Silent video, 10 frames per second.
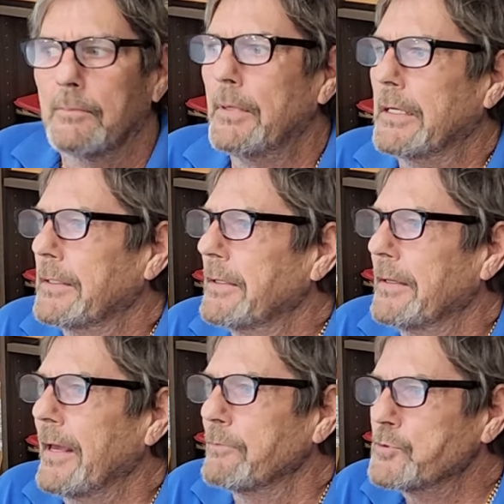But
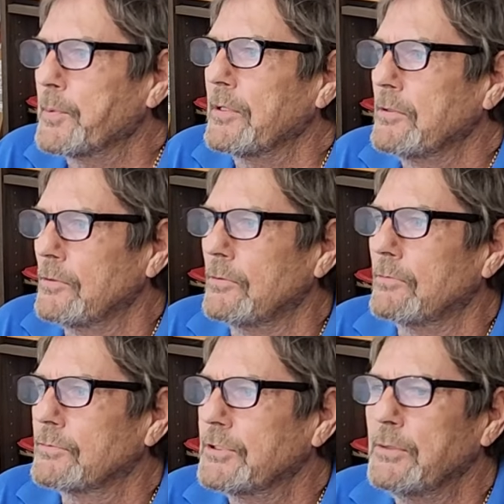that was pretty
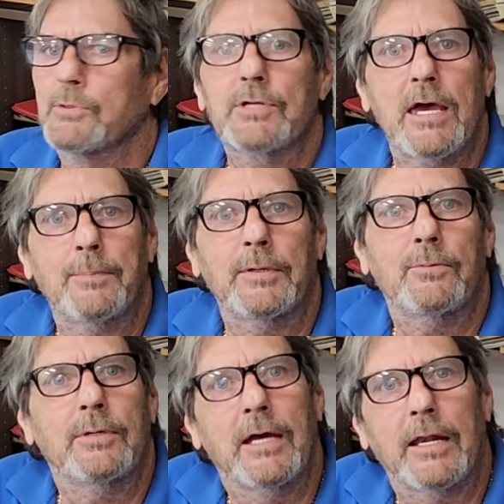cool. She was happy.
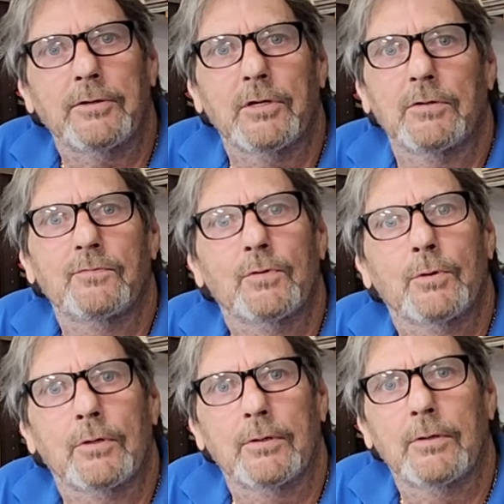We got it done
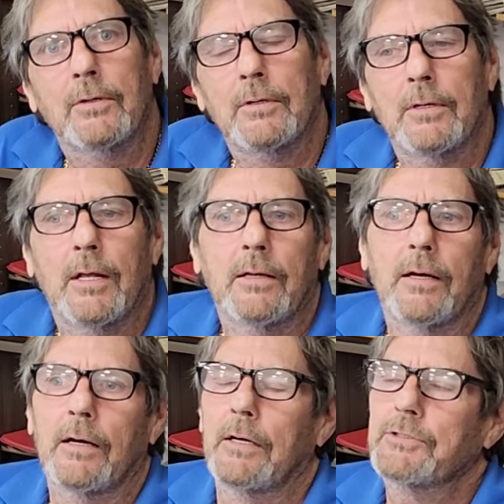for
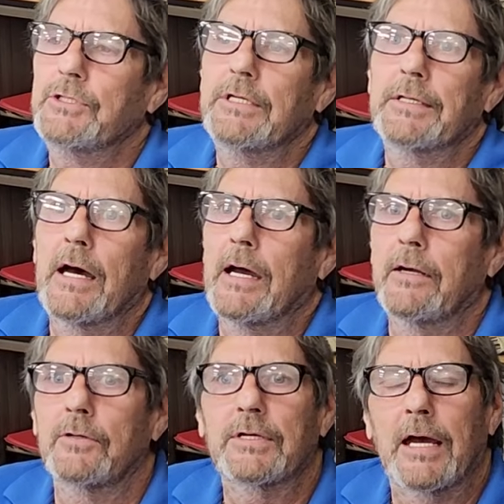her. She had
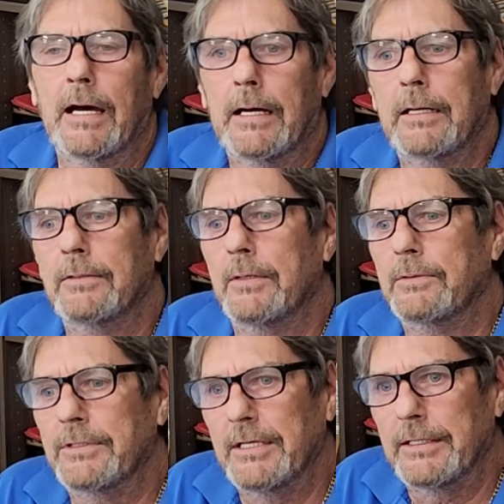hired a guy
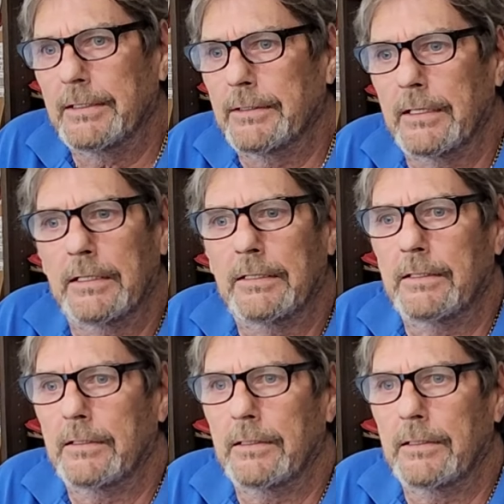that did it, and